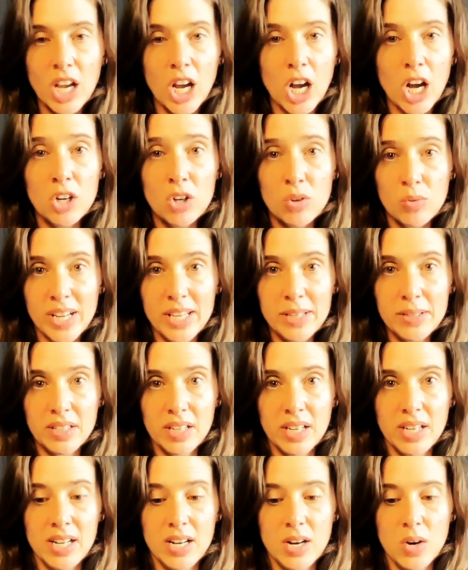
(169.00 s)
A great
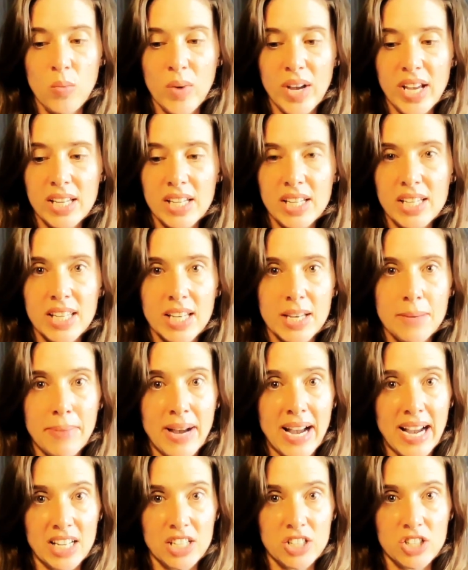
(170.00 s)
way to get
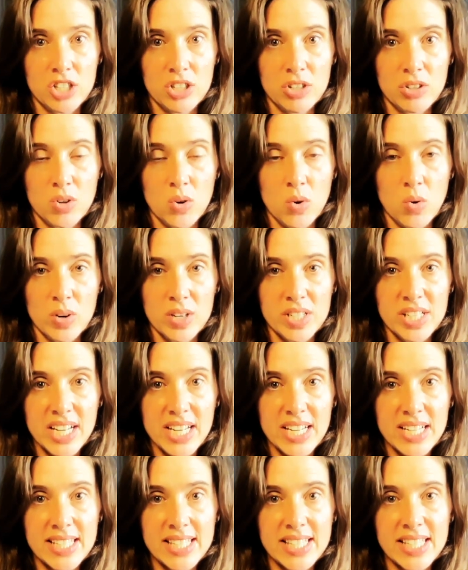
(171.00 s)
back into your
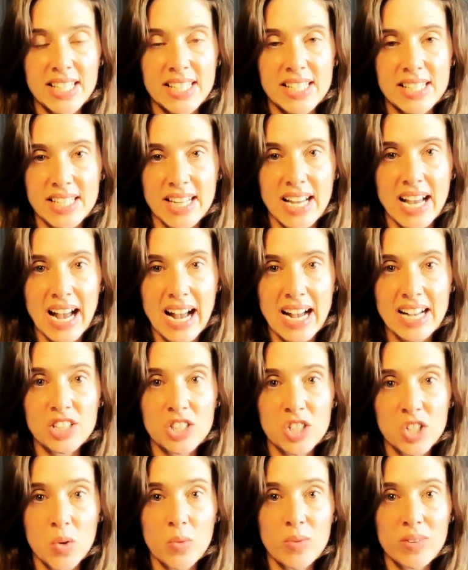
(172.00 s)
cortex is to
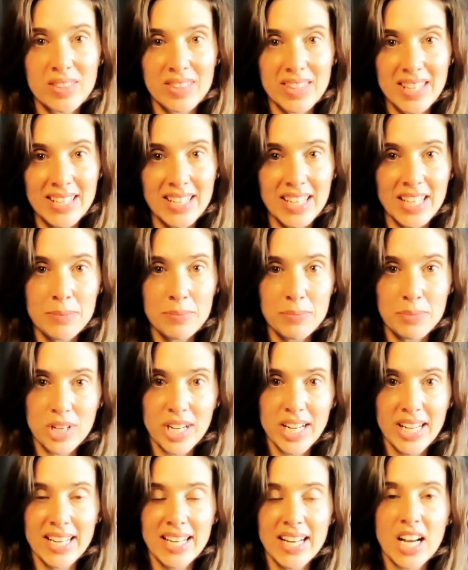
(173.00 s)
ask your thinking
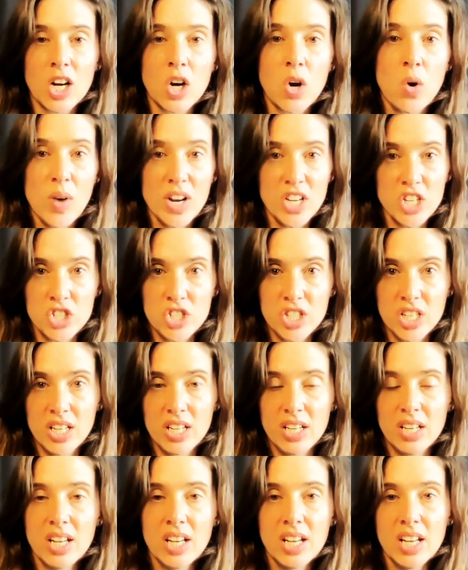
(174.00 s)
brain a
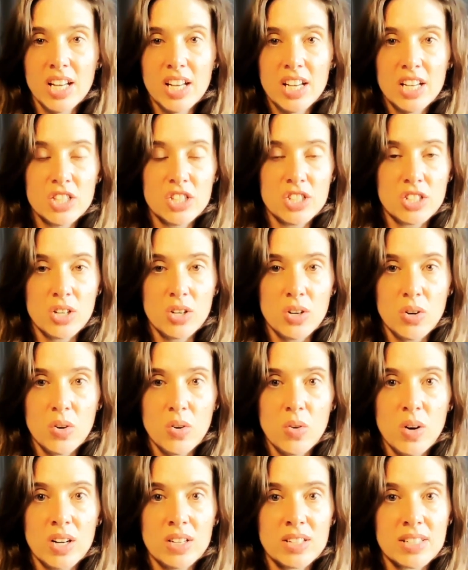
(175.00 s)
question.
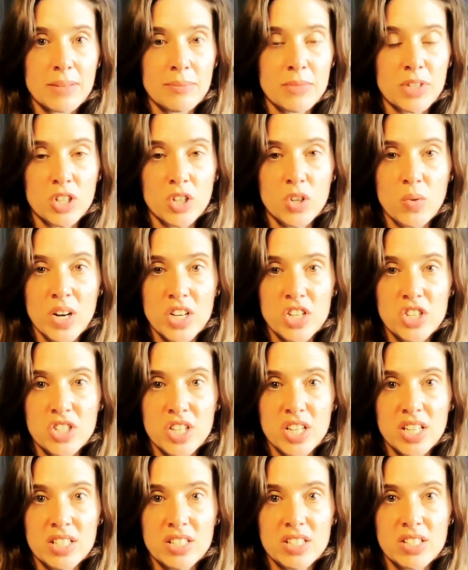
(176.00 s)
So some good
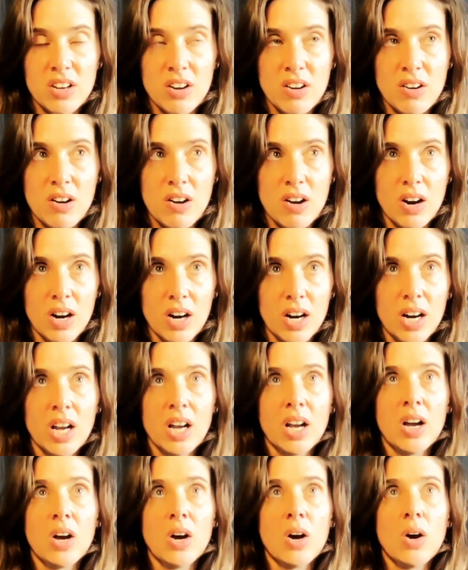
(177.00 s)
questions are,
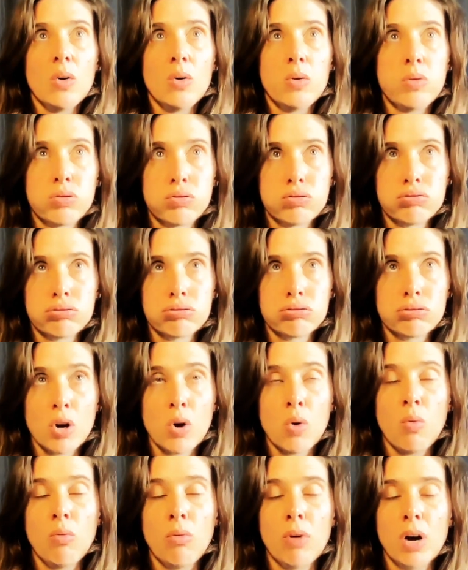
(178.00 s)

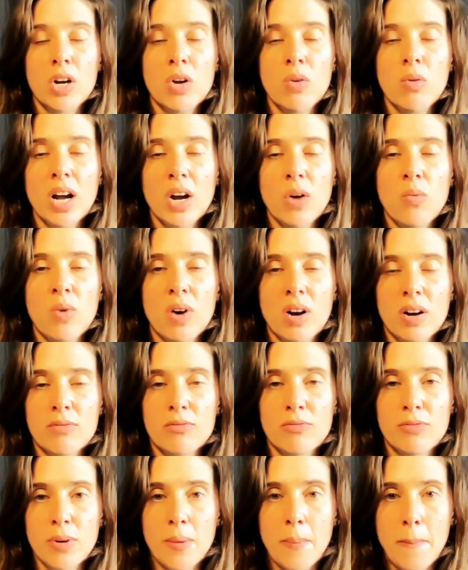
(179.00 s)
what do I want
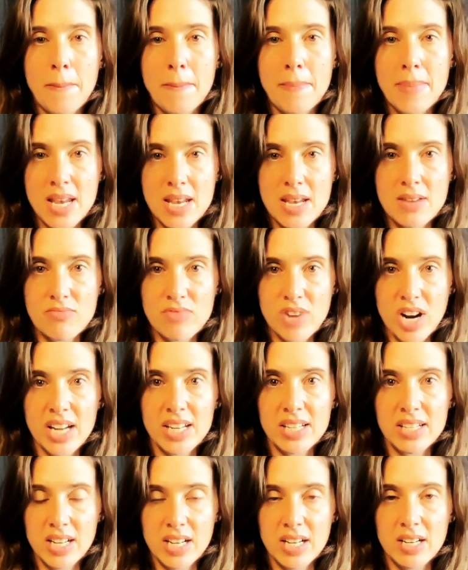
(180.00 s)
for me
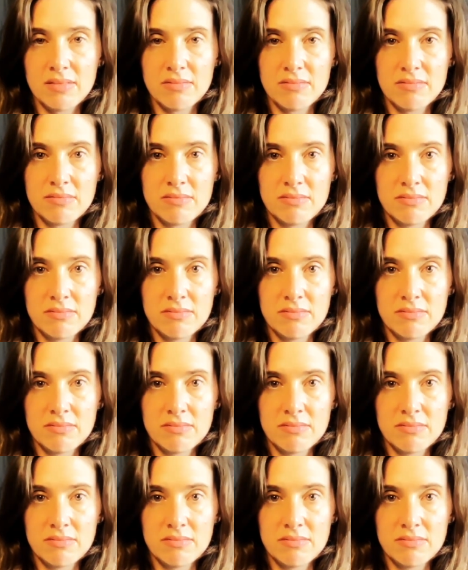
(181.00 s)
right now?